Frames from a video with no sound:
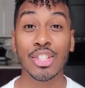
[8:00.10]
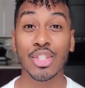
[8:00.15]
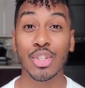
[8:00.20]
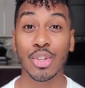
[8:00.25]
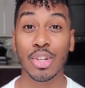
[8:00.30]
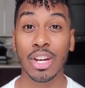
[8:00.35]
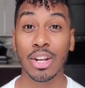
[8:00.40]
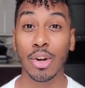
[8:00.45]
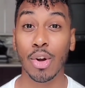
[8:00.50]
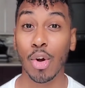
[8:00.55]

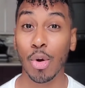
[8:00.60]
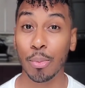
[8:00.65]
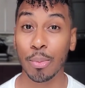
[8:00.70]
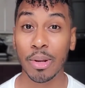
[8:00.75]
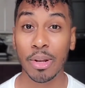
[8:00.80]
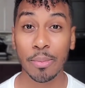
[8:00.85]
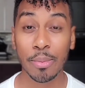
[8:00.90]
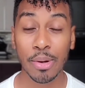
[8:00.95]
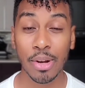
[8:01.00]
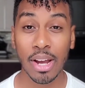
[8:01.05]
you got to
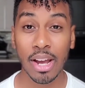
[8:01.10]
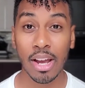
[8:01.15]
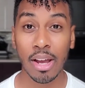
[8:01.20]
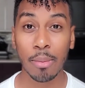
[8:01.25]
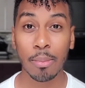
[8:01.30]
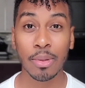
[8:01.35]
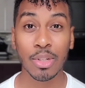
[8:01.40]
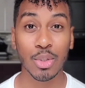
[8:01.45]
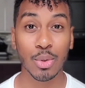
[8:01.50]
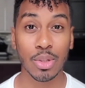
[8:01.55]
open up your
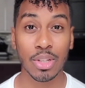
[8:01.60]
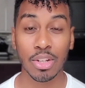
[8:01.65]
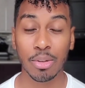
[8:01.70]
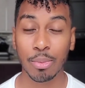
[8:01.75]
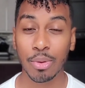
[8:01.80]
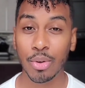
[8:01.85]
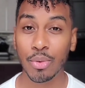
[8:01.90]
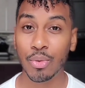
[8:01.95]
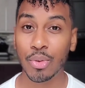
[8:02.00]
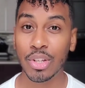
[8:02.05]
app, do a little
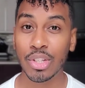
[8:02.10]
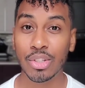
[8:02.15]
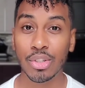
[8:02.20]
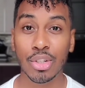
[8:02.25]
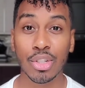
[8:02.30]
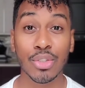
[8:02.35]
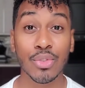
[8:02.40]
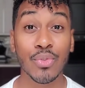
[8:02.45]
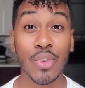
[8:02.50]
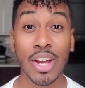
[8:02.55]
bit of
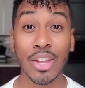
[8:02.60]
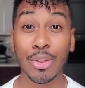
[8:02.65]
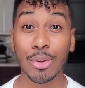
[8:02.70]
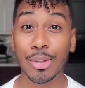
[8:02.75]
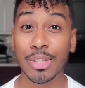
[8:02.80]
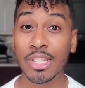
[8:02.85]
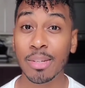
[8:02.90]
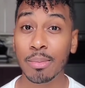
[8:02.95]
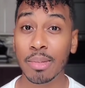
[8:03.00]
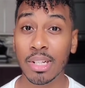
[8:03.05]
research, find
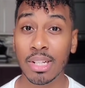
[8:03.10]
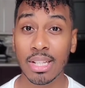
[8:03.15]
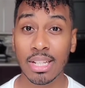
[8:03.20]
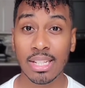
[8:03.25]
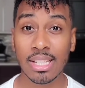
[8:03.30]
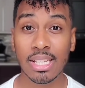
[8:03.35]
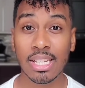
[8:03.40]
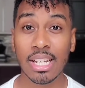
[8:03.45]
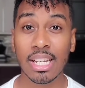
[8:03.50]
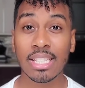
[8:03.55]
those similar
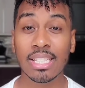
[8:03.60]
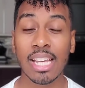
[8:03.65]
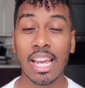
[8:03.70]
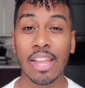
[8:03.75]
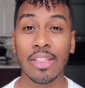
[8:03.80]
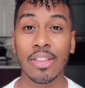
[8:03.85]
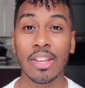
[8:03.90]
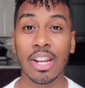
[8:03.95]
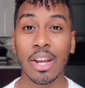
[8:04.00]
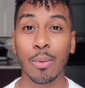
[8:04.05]
listings,
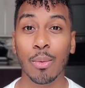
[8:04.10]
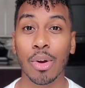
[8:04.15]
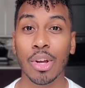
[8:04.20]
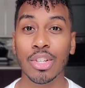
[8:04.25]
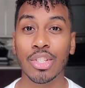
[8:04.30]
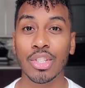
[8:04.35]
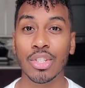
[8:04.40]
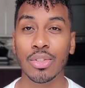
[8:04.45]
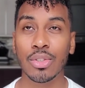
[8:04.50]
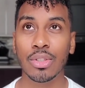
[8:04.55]
and then I
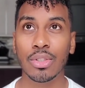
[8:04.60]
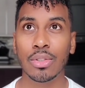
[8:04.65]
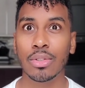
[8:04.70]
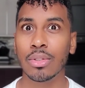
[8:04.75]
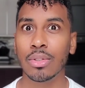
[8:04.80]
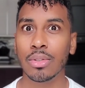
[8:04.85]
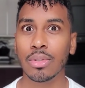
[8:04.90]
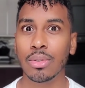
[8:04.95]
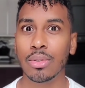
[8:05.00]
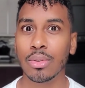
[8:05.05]
want you
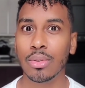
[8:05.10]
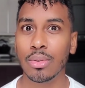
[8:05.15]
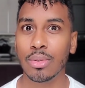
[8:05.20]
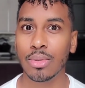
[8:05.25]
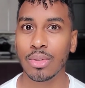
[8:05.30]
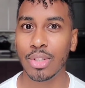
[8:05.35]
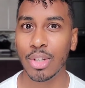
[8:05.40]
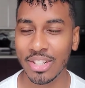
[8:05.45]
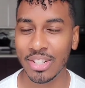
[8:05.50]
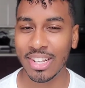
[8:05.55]

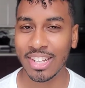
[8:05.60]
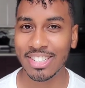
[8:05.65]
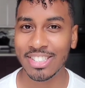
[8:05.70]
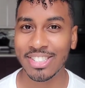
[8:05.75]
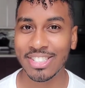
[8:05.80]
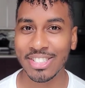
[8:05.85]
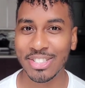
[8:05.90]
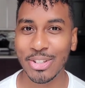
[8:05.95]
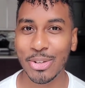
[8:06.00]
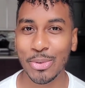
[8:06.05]
to,
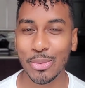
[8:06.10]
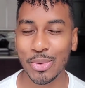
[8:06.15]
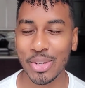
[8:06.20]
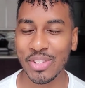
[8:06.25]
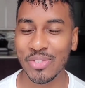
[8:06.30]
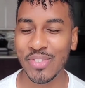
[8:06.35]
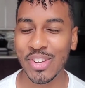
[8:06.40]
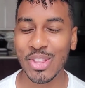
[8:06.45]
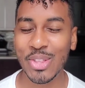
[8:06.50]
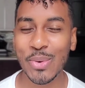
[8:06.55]
just don't
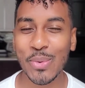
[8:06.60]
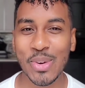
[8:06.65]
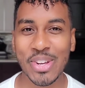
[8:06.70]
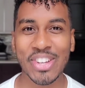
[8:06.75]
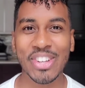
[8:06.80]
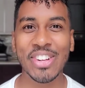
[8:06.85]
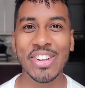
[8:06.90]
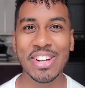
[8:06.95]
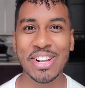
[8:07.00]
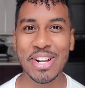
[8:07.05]
reinvent the
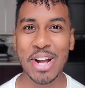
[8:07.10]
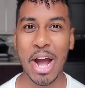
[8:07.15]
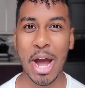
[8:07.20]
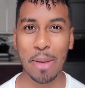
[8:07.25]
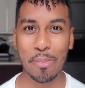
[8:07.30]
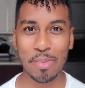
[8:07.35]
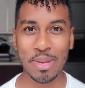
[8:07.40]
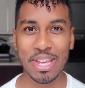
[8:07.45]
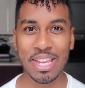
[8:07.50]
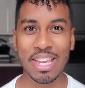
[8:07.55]
wheel.
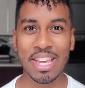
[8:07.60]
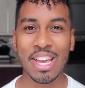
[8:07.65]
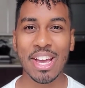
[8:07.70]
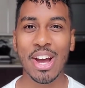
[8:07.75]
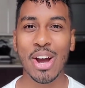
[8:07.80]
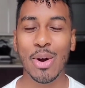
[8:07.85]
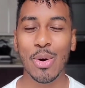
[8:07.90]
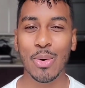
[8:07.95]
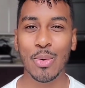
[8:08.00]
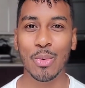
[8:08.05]
Copy
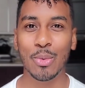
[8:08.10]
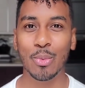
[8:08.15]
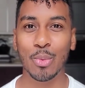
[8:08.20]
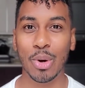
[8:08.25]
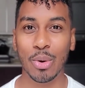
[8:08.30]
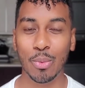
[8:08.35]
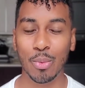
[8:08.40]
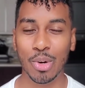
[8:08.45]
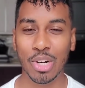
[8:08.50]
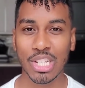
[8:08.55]

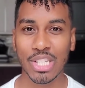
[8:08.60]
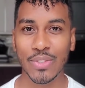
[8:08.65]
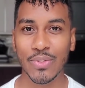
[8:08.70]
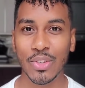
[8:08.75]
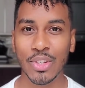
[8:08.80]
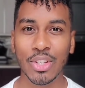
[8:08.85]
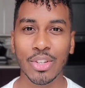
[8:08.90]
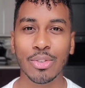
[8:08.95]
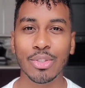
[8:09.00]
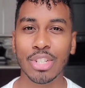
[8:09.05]
what works
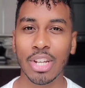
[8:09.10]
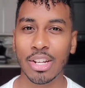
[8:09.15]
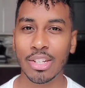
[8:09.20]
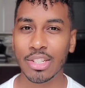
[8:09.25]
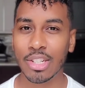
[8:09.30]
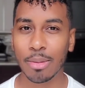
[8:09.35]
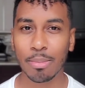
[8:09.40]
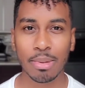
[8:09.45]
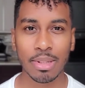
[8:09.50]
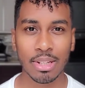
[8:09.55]
for you, change
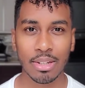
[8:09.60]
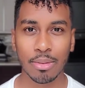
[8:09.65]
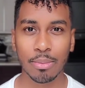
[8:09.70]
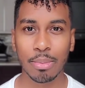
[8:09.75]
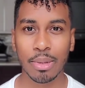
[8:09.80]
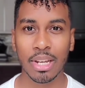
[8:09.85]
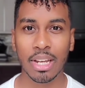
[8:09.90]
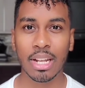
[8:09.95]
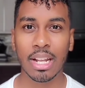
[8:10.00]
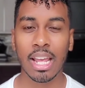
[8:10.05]
it up a little
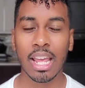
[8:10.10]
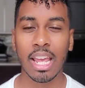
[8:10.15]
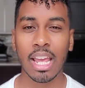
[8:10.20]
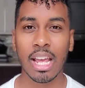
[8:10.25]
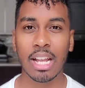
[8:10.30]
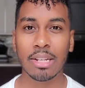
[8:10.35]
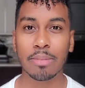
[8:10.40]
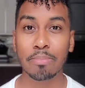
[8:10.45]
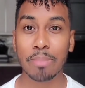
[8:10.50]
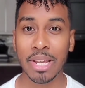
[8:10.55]
bit,
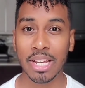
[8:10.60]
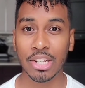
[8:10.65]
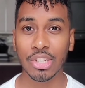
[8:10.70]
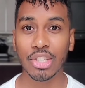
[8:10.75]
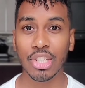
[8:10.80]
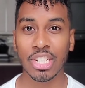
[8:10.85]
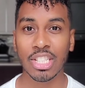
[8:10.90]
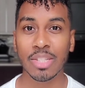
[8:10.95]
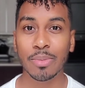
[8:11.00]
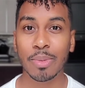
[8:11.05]
and make
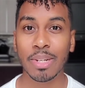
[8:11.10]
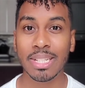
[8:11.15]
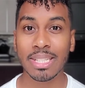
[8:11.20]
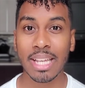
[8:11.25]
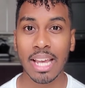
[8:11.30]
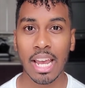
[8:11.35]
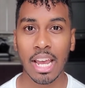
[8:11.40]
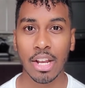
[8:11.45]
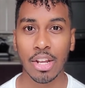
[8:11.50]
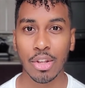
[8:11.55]
adjustments,
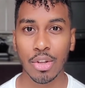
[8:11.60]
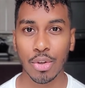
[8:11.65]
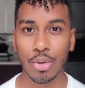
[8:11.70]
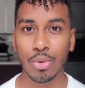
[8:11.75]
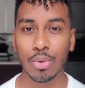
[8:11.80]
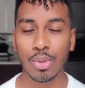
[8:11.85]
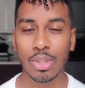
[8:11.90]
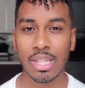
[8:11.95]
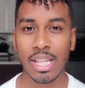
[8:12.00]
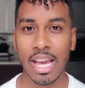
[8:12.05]
and
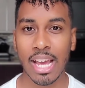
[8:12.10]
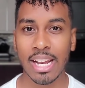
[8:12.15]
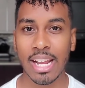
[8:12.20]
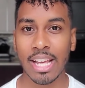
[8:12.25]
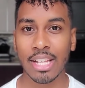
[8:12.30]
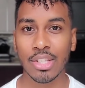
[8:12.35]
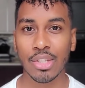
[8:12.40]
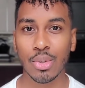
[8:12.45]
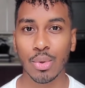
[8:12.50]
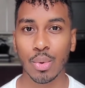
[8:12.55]
use that
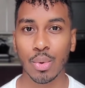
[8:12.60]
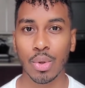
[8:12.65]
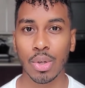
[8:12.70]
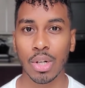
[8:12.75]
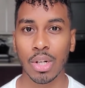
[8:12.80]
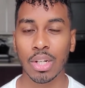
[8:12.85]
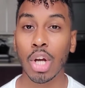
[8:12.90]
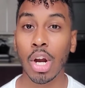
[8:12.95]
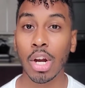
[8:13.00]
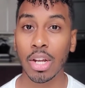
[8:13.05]
as
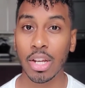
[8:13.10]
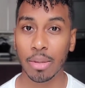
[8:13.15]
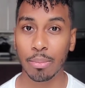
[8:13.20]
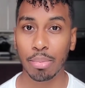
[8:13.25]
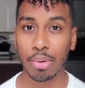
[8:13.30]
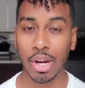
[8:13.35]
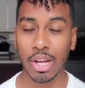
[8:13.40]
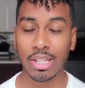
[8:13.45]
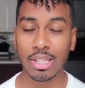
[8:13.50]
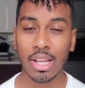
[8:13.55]
your target
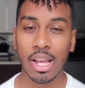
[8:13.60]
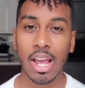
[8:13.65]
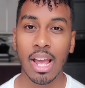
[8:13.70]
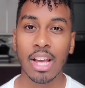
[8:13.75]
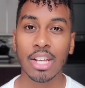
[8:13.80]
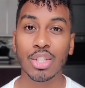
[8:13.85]
price.